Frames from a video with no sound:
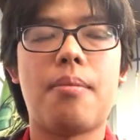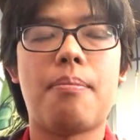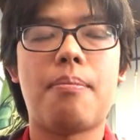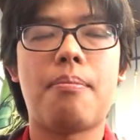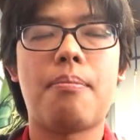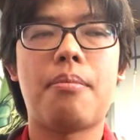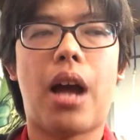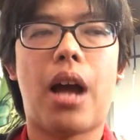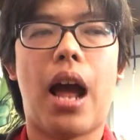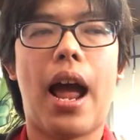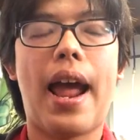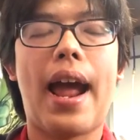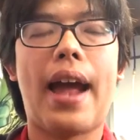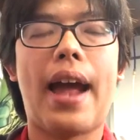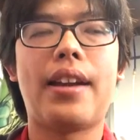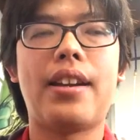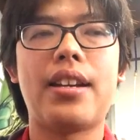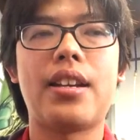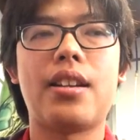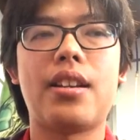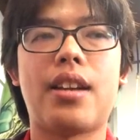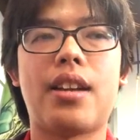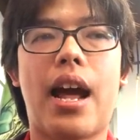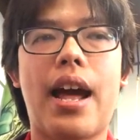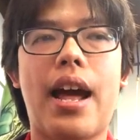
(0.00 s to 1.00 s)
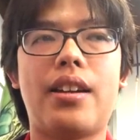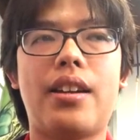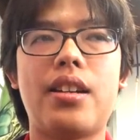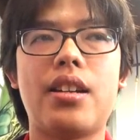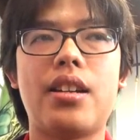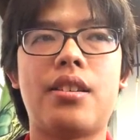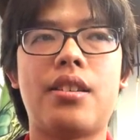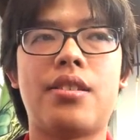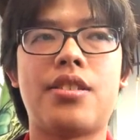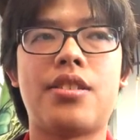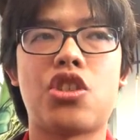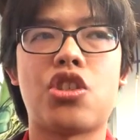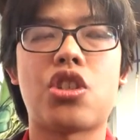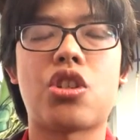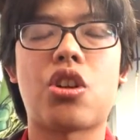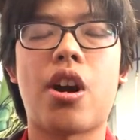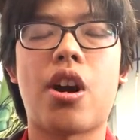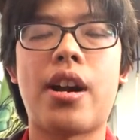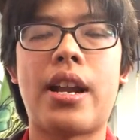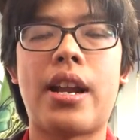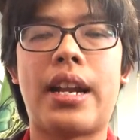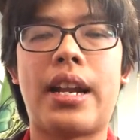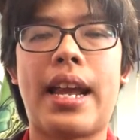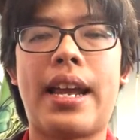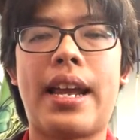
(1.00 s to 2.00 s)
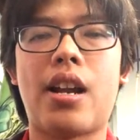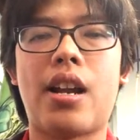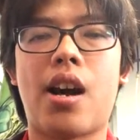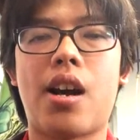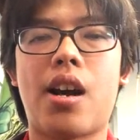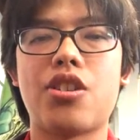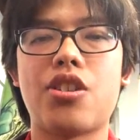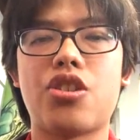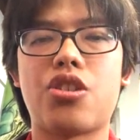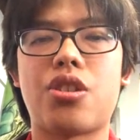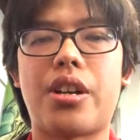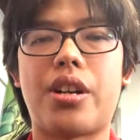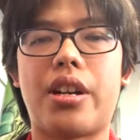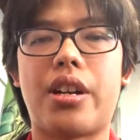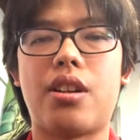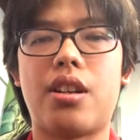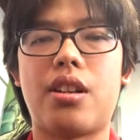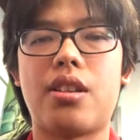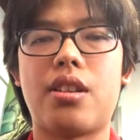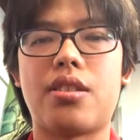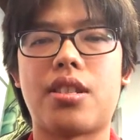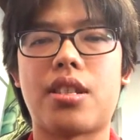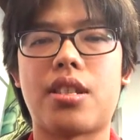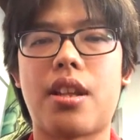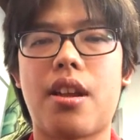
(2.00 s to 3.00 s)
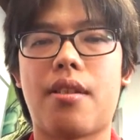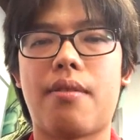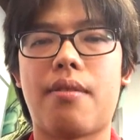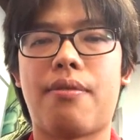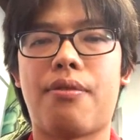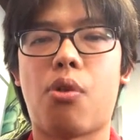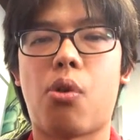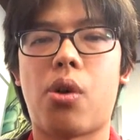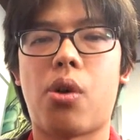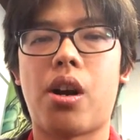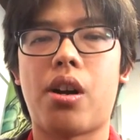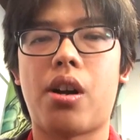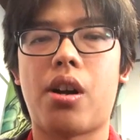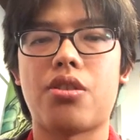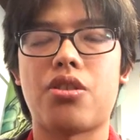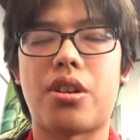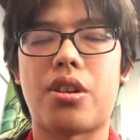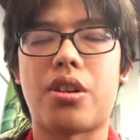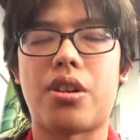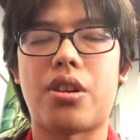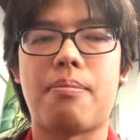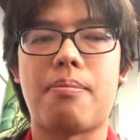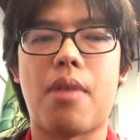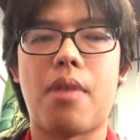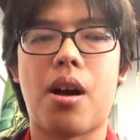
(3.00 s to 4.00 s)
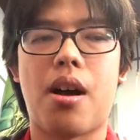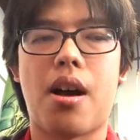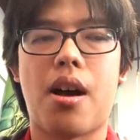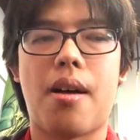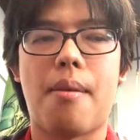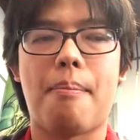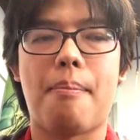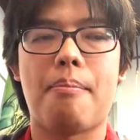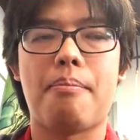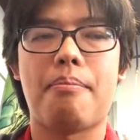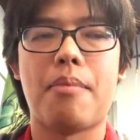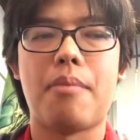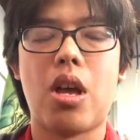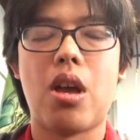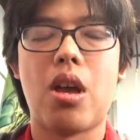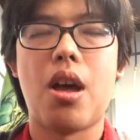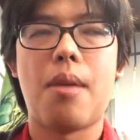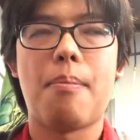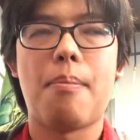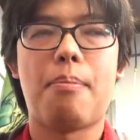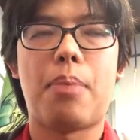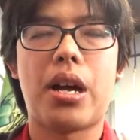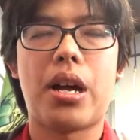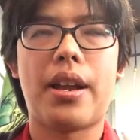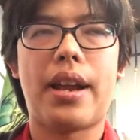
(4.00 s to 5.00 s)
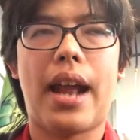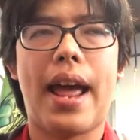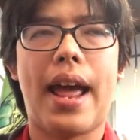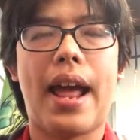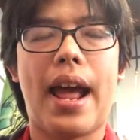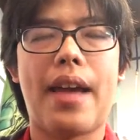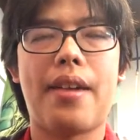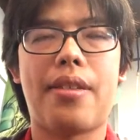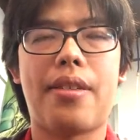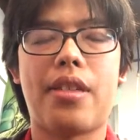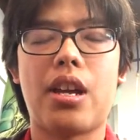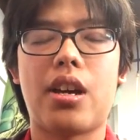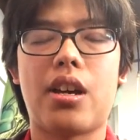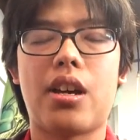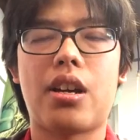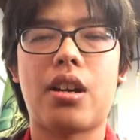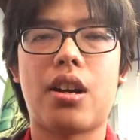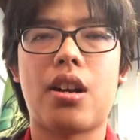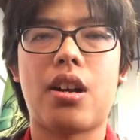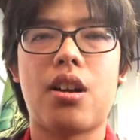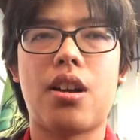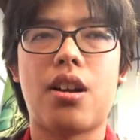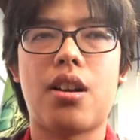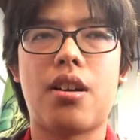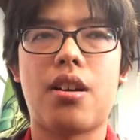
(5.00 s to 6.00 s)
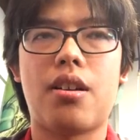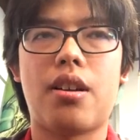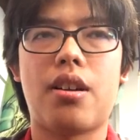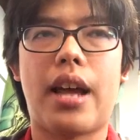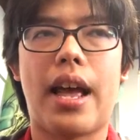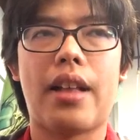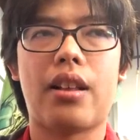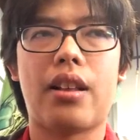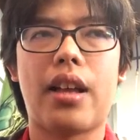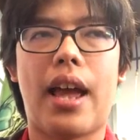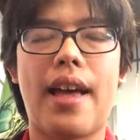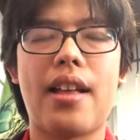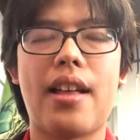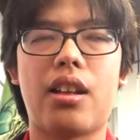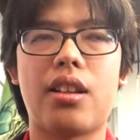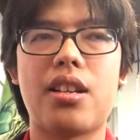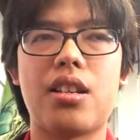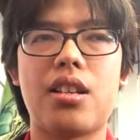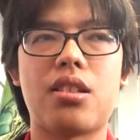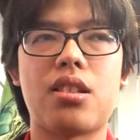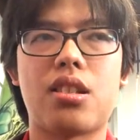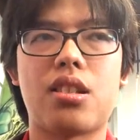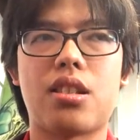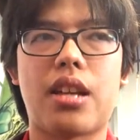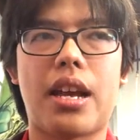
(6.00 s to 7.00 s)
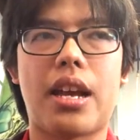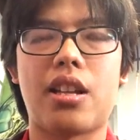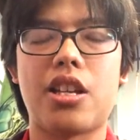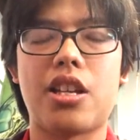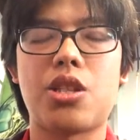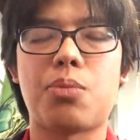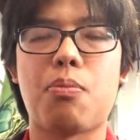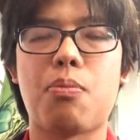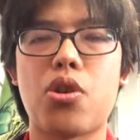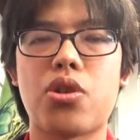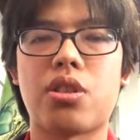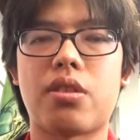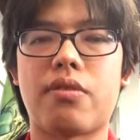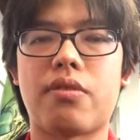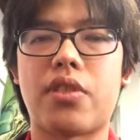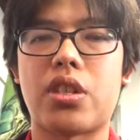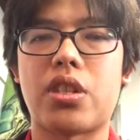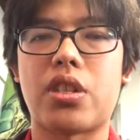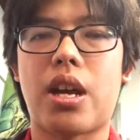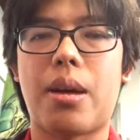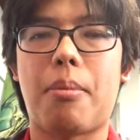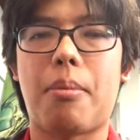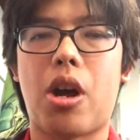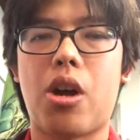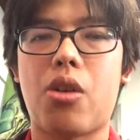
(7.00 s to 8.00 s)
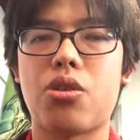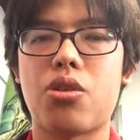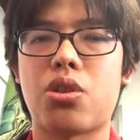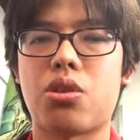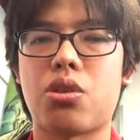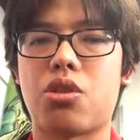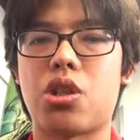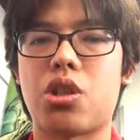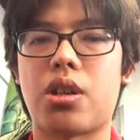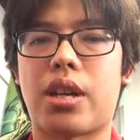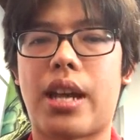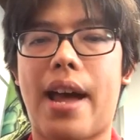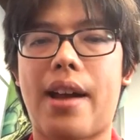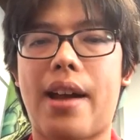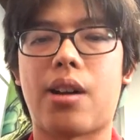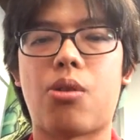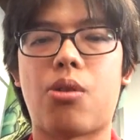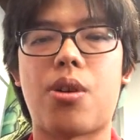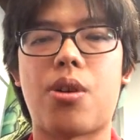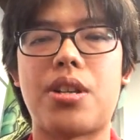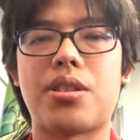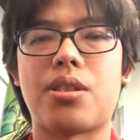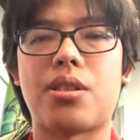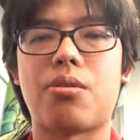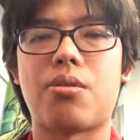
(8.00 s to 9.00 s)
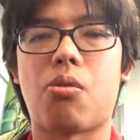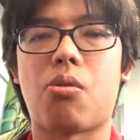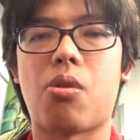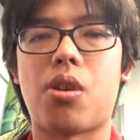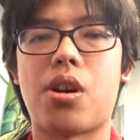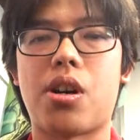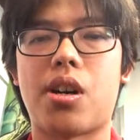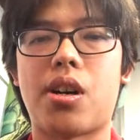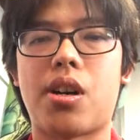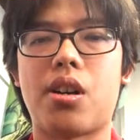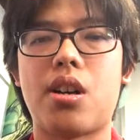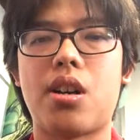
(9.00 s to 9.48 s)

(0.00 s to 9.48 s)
I did start at 800 instead of 400. But I think at least most of the time I also took categories in order,